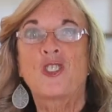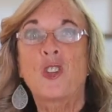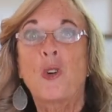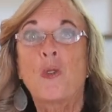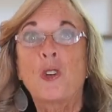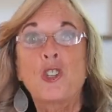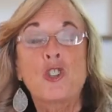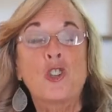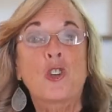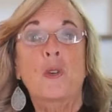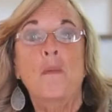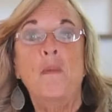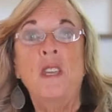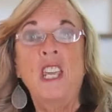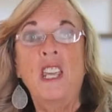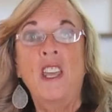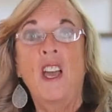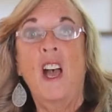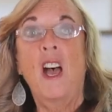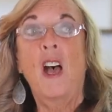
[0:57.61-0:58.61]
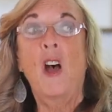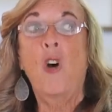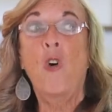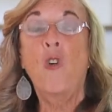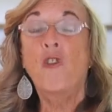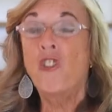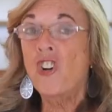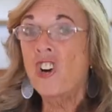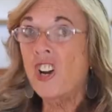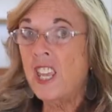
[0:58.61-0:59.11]
So it took me
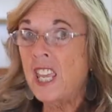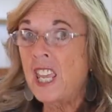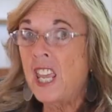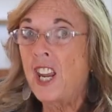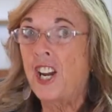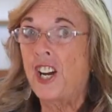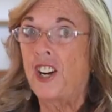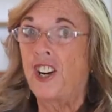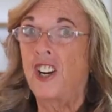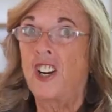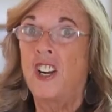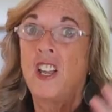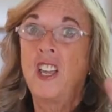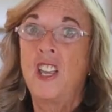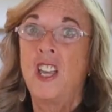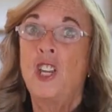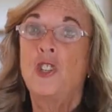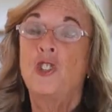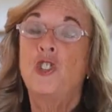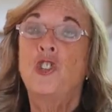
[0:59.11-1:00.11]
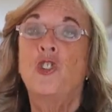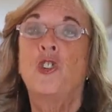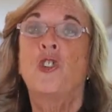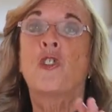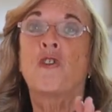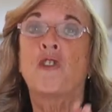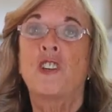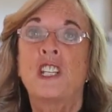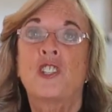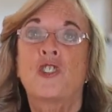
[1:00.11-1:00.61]
over a year to do
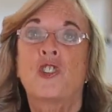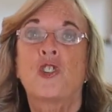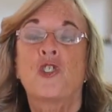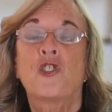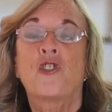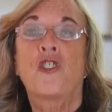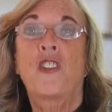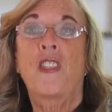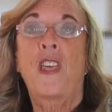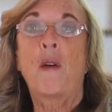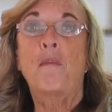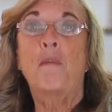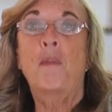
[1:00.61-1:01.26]
the research for that